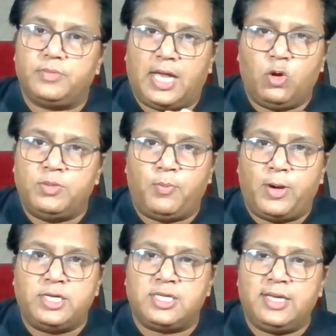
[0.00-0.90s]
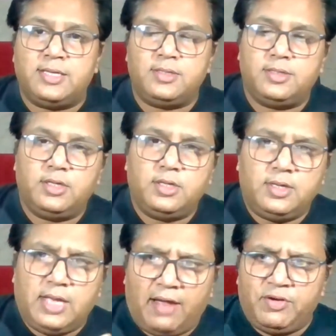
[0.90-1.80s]
I hope the point is clear.
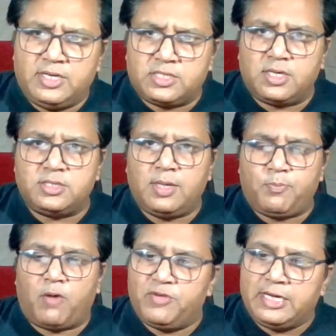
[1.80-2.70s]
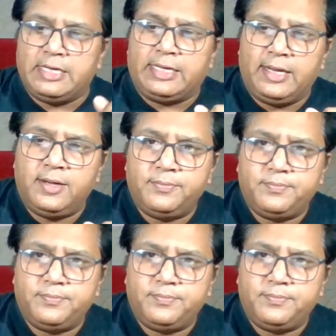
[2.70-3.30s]
I will discuss the profit in detail.